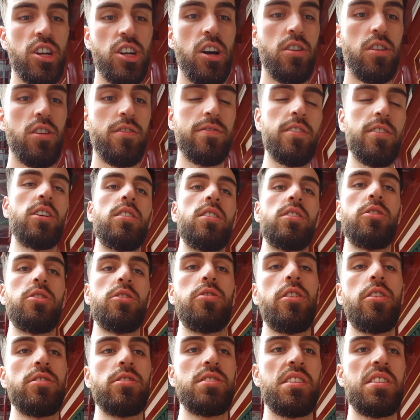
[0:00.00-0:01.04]
for New
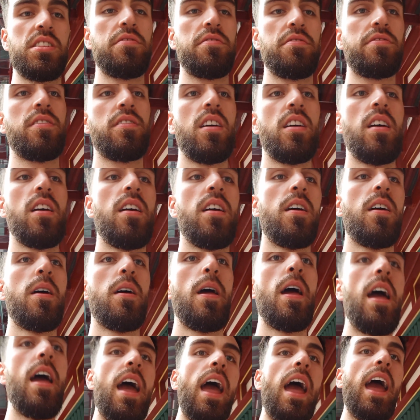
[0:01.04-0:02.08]
Year's Eve,
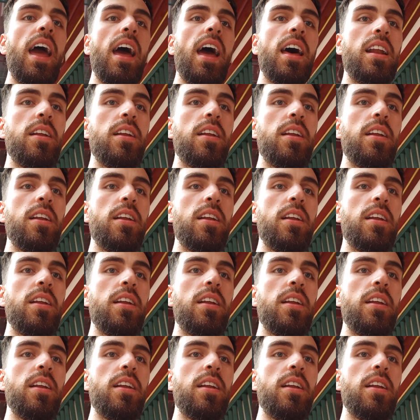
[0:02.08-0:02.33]
and